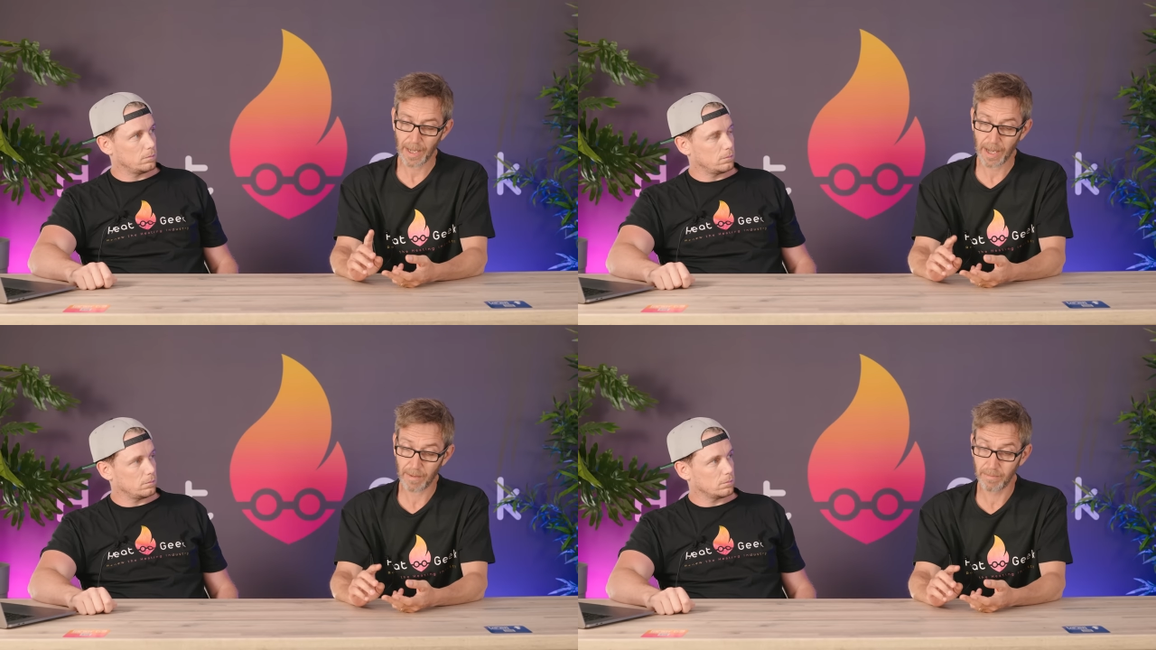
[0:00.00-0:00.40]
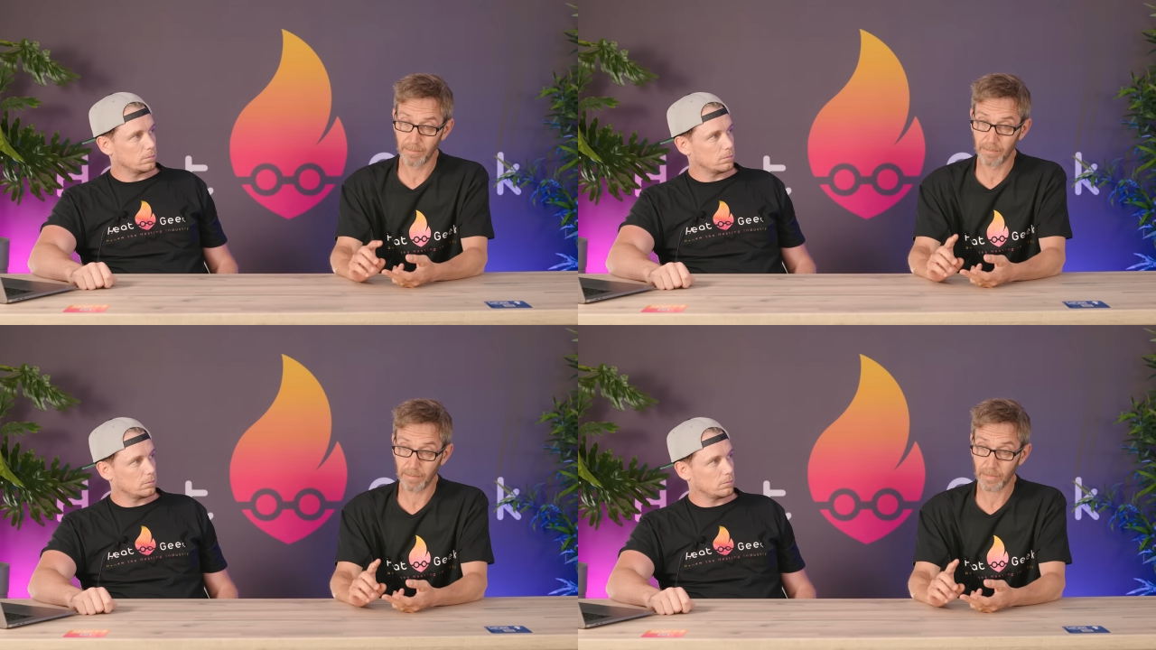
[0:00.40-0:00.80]

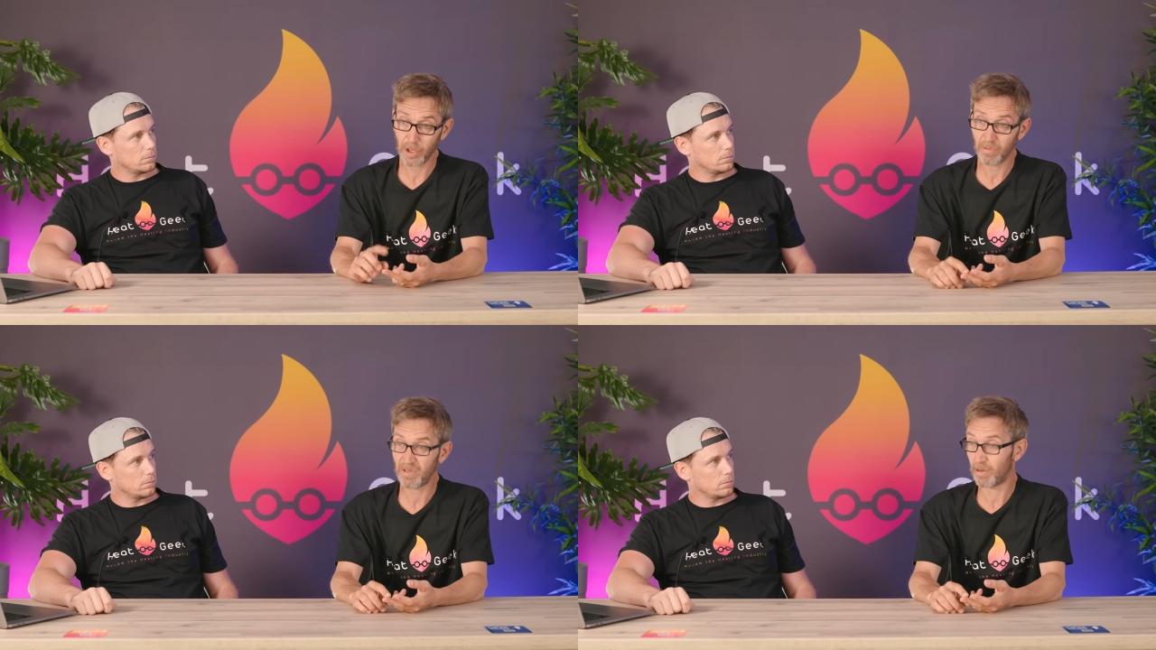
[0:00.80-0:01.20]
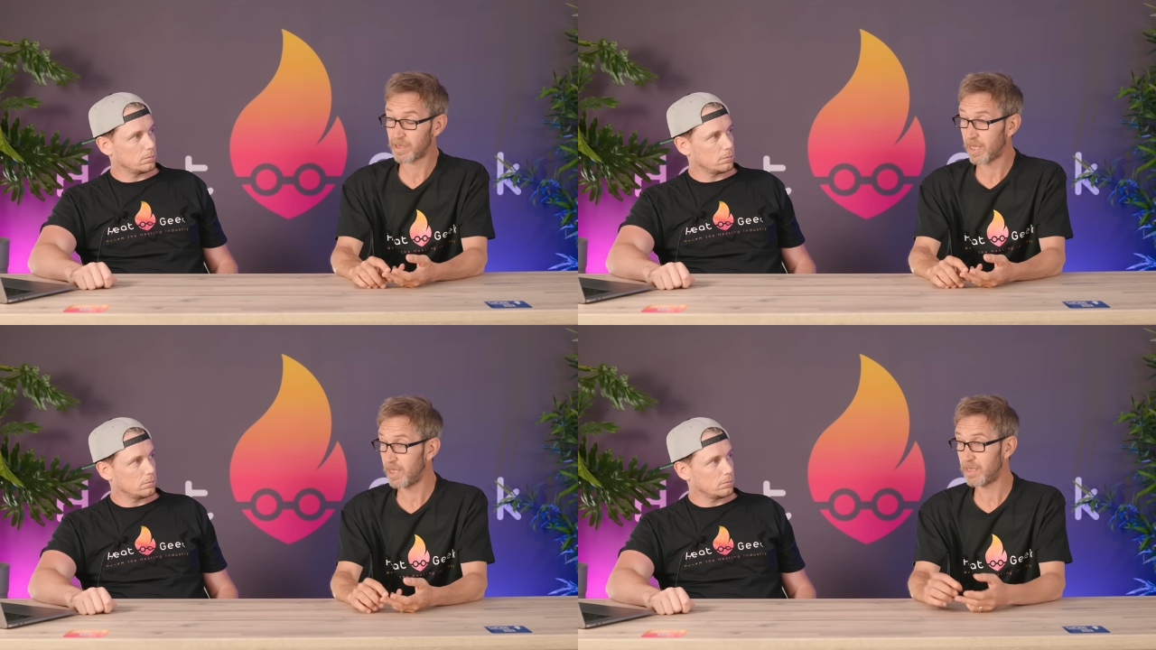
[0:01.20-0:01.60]
Speaker 1: um, you've not
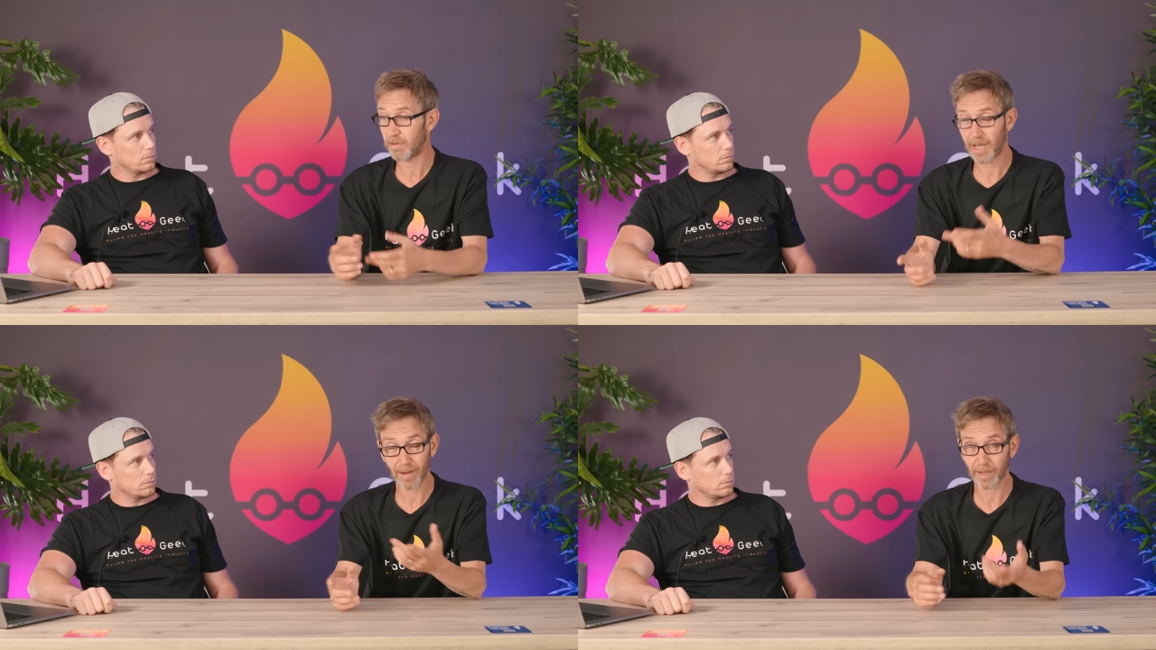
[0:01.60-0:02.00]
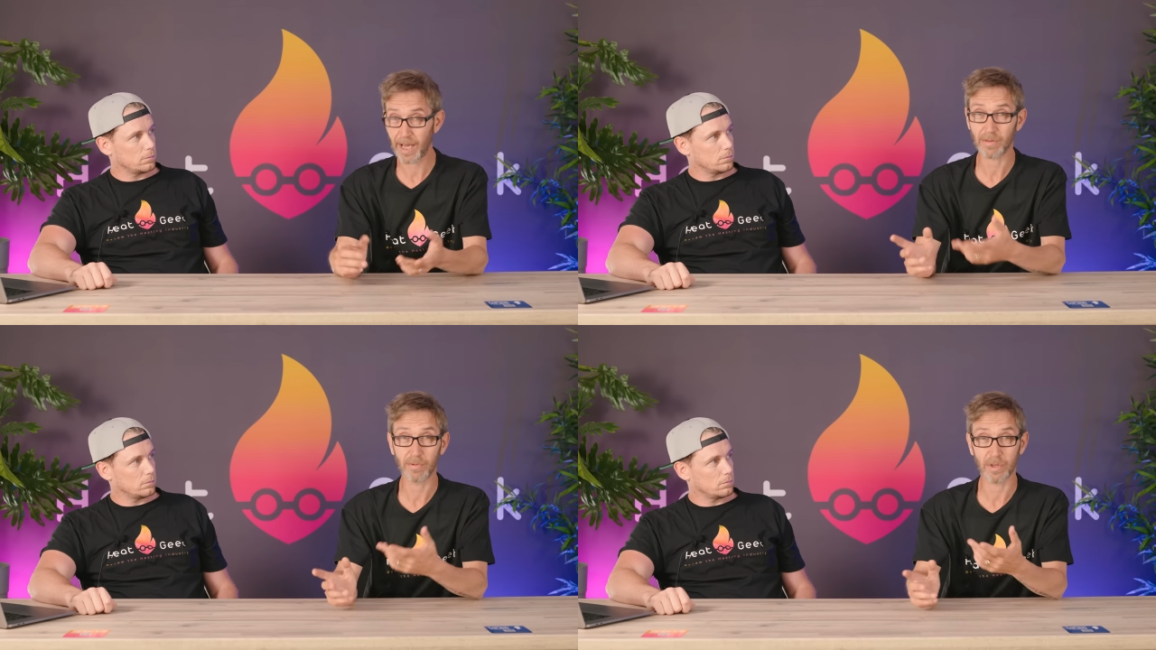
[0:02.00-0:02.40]
taken into account
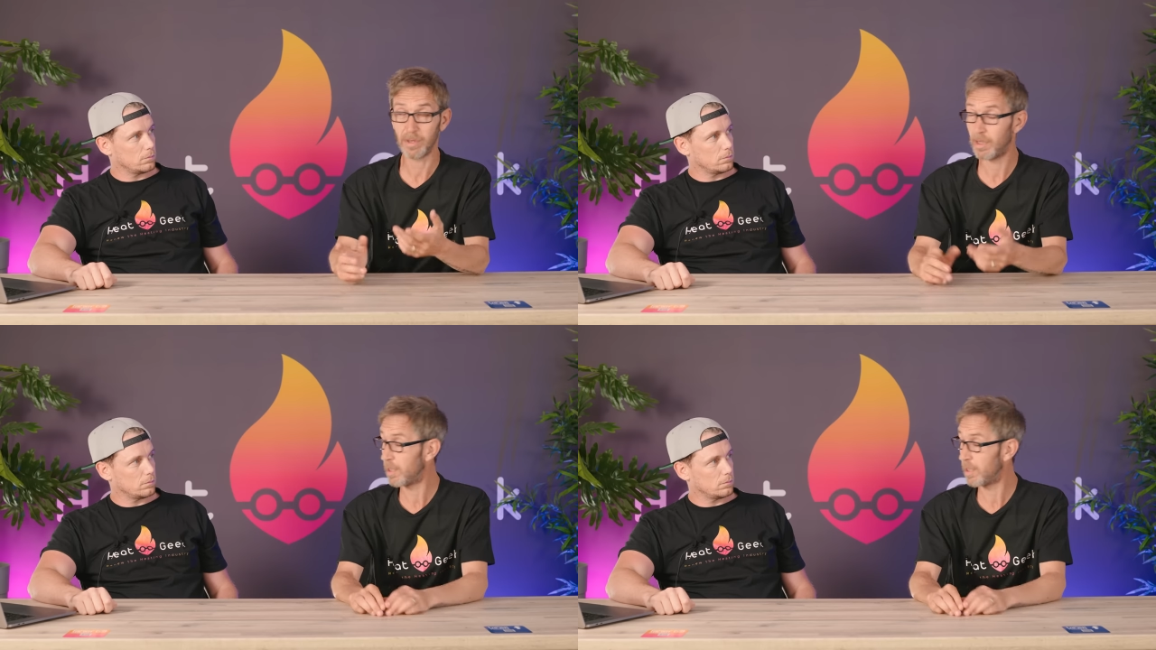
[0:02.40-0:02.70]
kettles and,